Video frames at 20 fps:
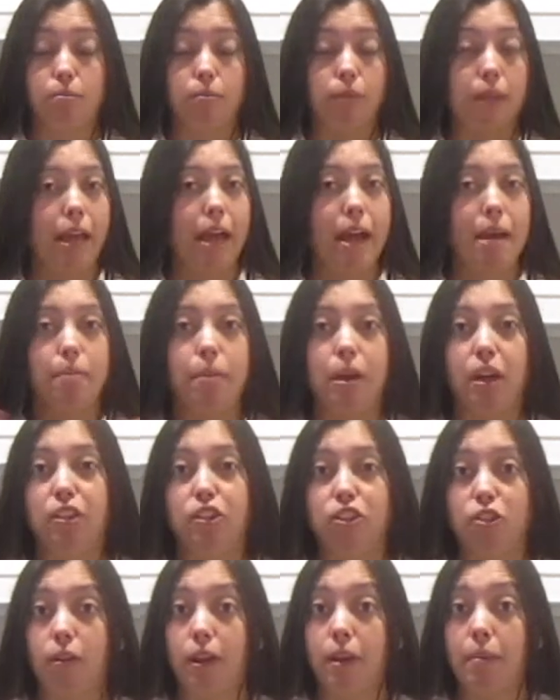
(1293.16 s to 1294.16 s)
I'm not
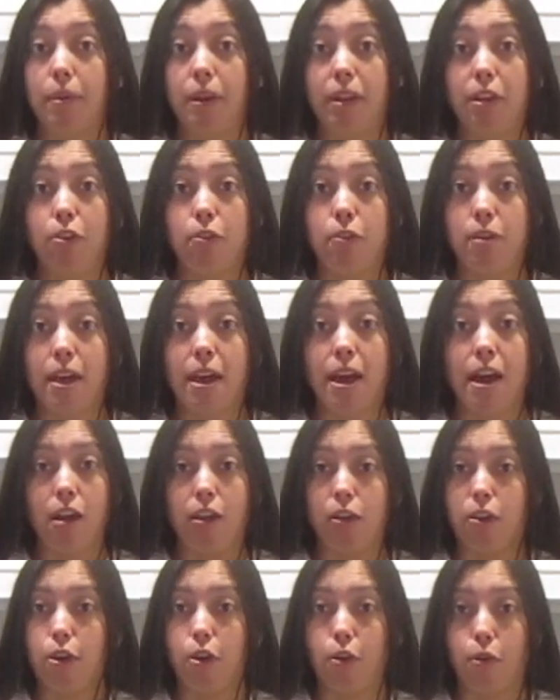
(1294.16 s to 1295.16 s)
sure what I'm going to do yet.
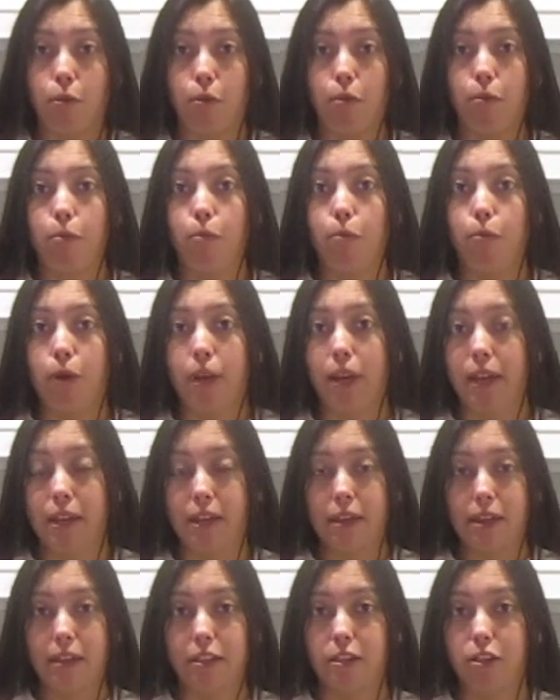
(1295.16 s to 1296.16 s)
I'll know when
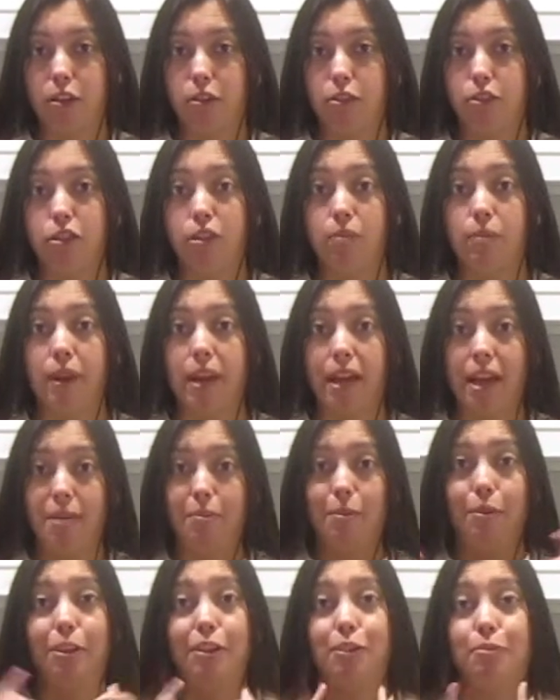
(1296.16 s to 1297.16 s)
it gets closer, but I am
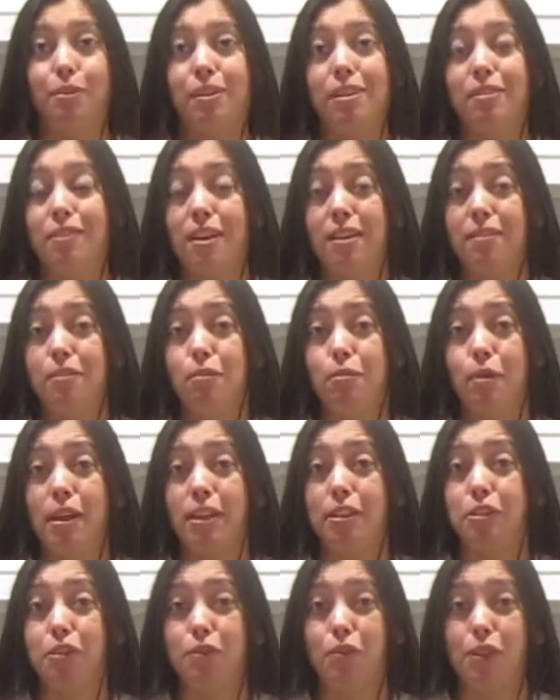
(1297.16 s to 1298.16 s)
only 25
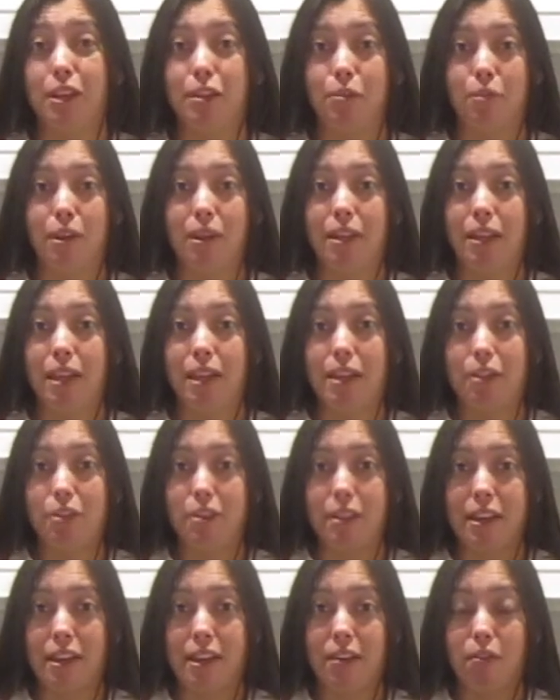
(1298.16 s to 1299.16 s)
away, so if you guys want to enter
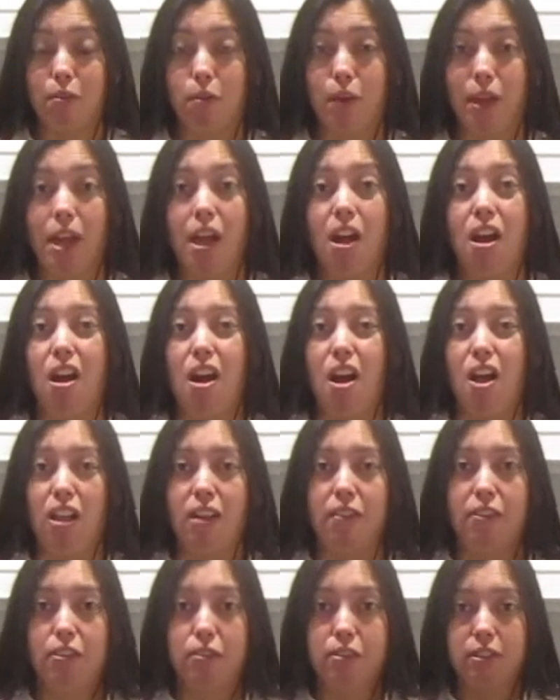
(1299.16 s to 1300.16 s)
that giveaway, all you
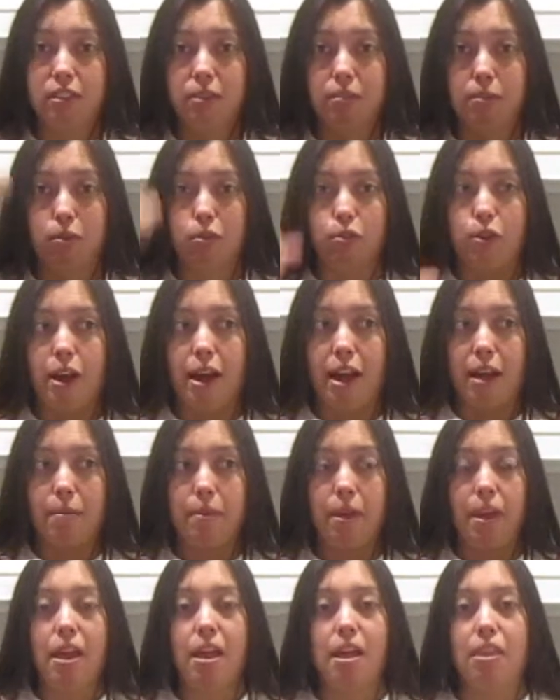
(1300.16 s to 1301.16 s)
have to do is
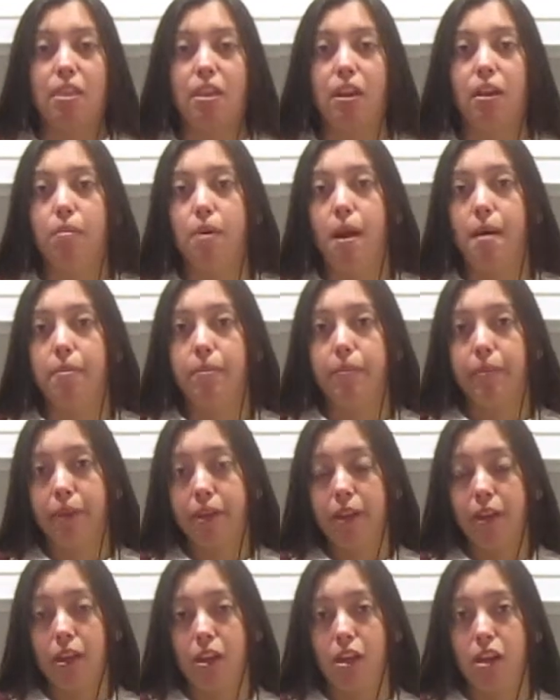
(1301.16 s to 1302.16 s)
subscribe, and then I'll
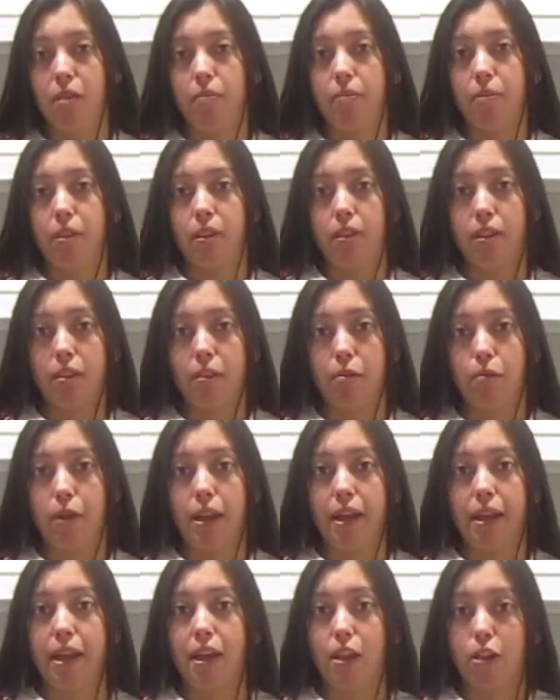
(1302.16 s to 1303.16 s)
probably, when
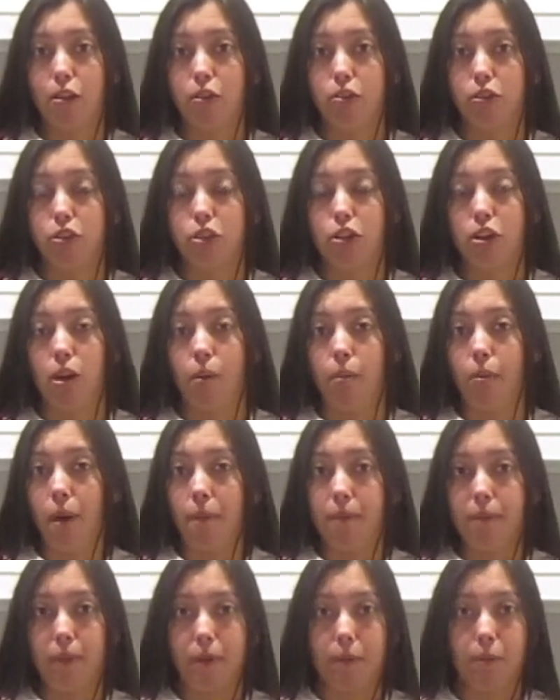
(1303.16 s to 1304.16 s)
I get closer, I'll
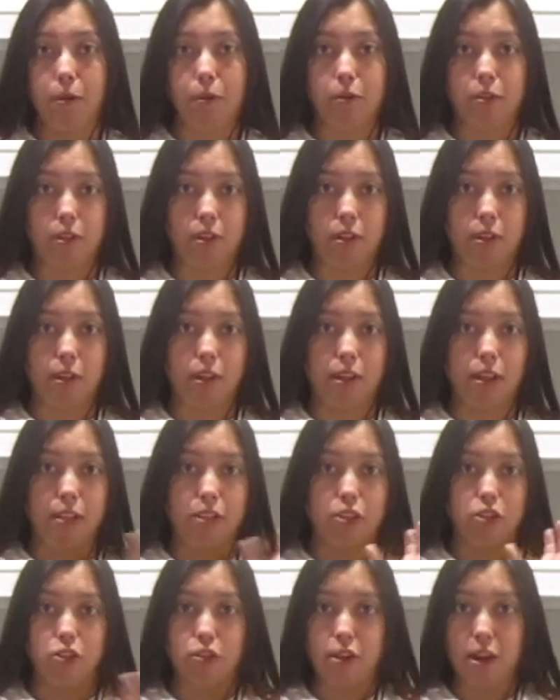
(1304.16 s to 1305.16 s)
probably post an
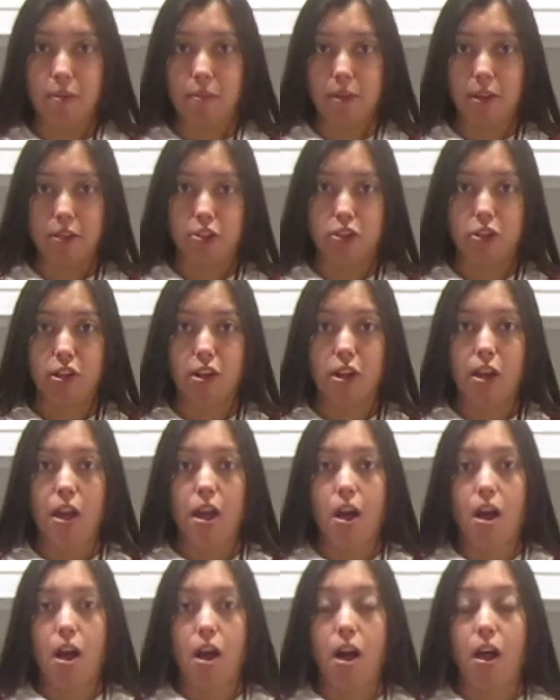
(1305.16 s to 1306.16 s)
Instagram picture.
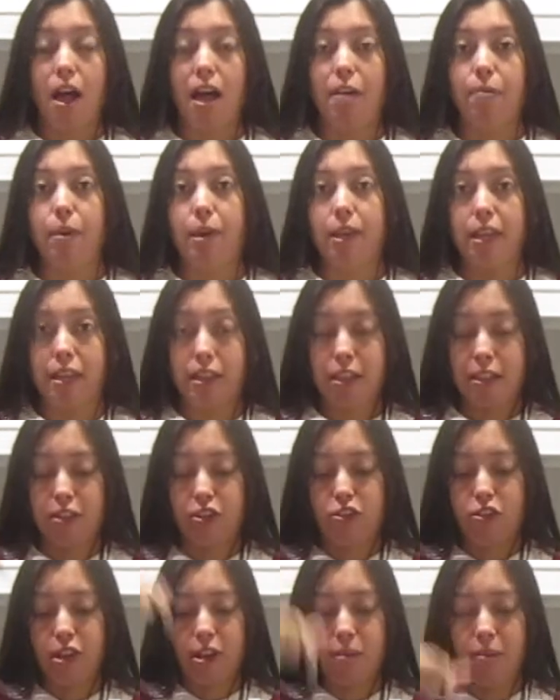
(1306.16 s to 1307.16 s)
I'll have my
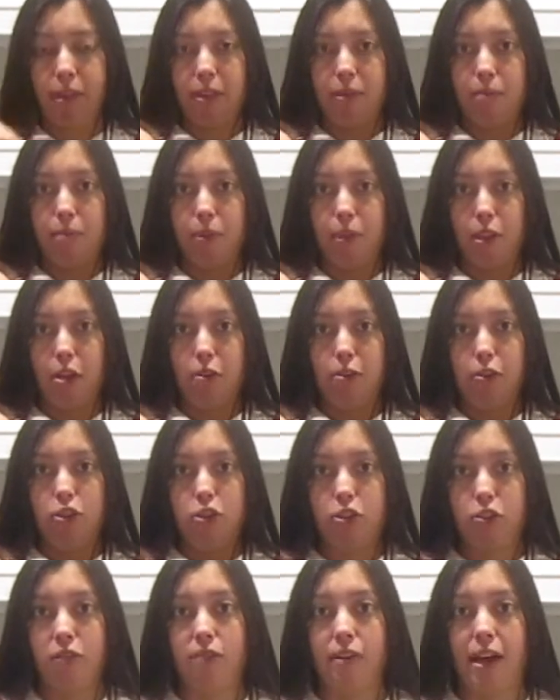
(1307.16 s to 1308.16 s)
Instagram link below,
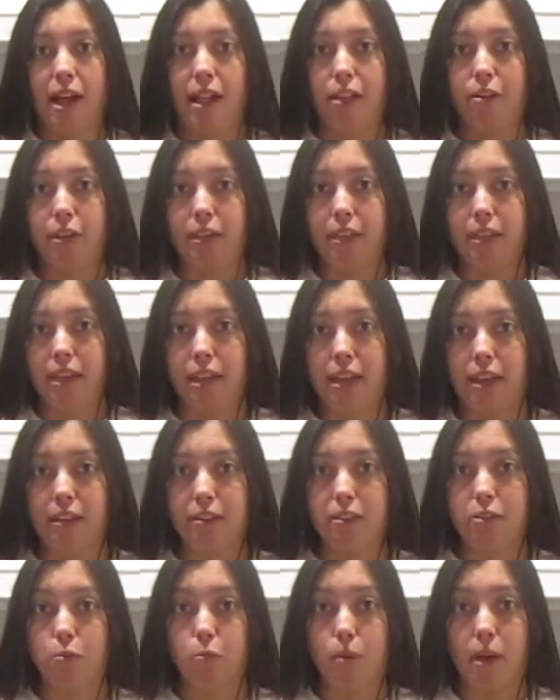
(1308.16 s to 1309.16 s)
just Valerie
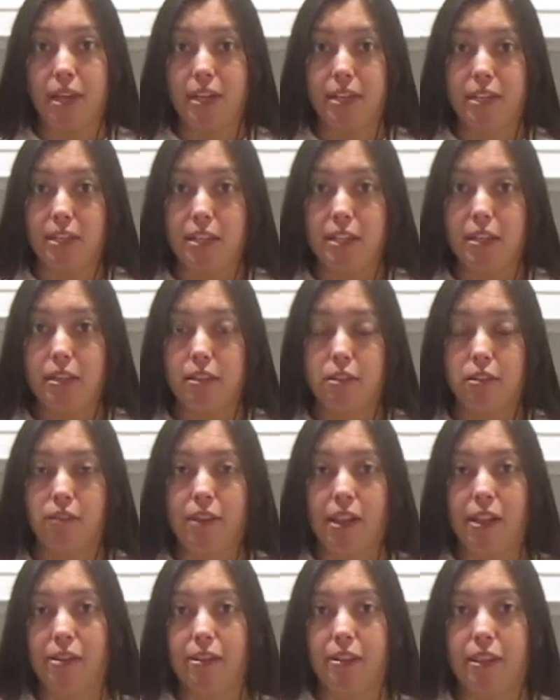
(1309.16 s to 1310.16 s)
Tellez YT, so
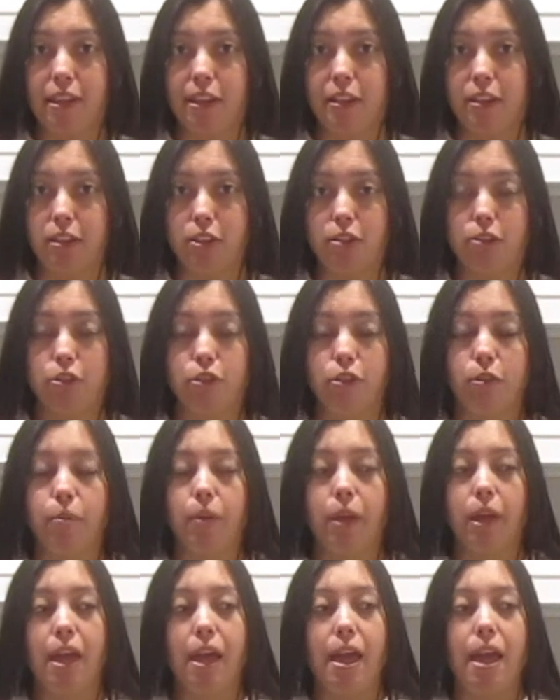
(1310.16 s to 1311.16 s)
Valerie Tellez YouTube,
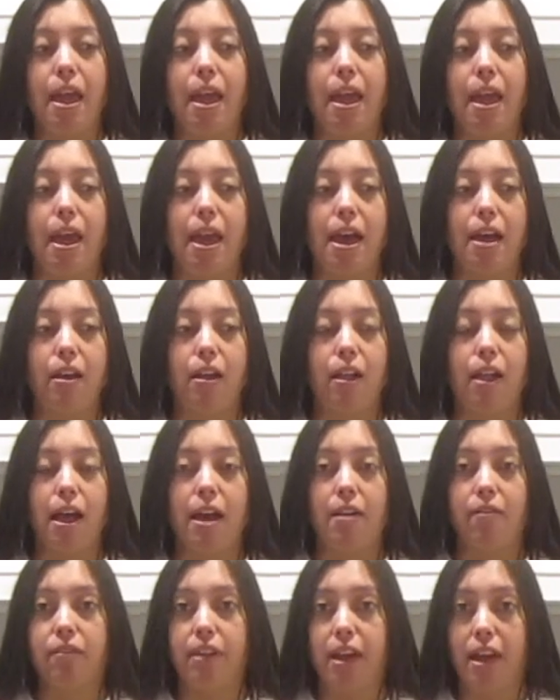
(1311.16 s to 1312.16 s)
and I'll
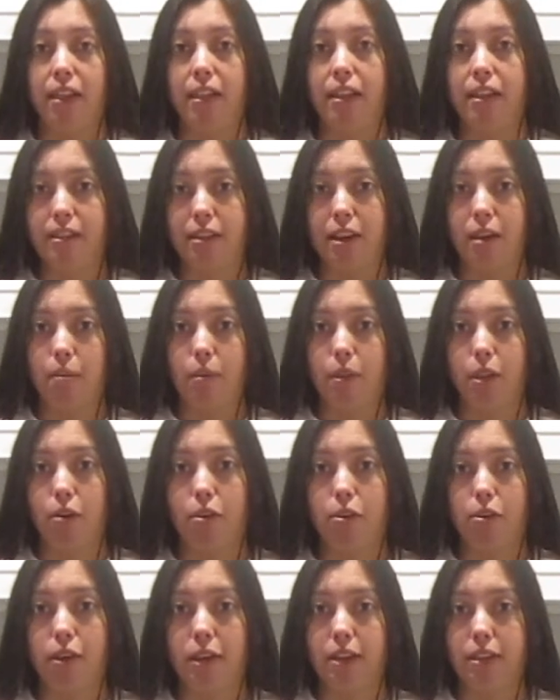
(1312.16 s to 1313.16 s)
have that link down below,
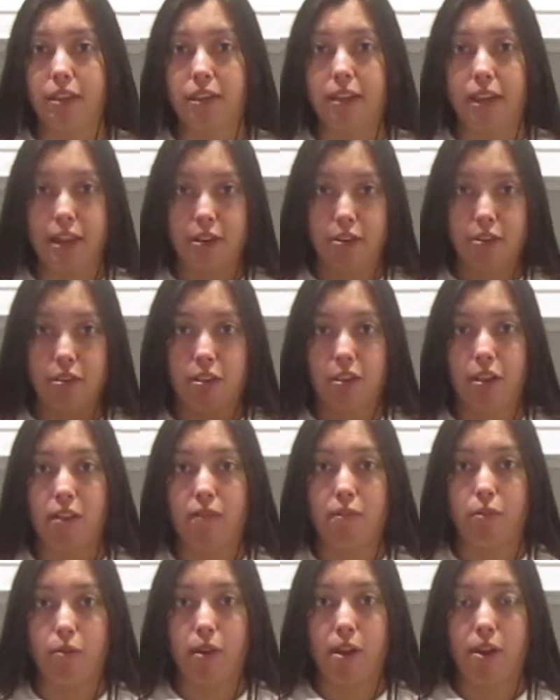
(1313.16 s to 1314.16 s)
and you guys can enter the
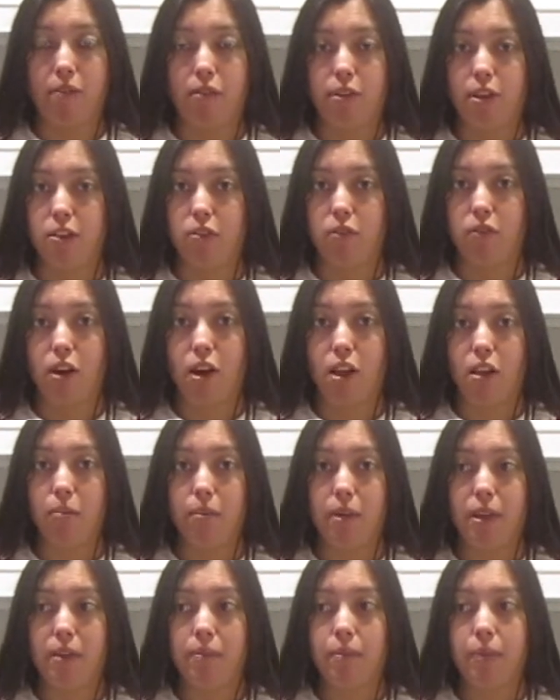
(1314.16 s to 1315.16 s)
giveaway if you guys follow
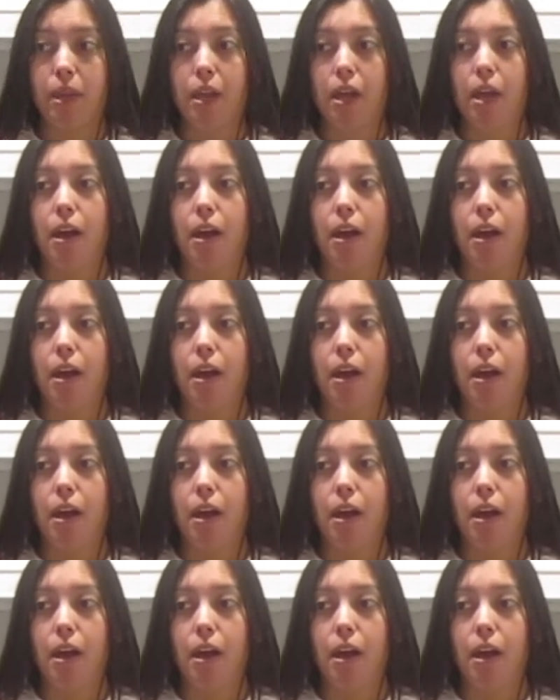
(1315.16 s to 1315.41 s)
me.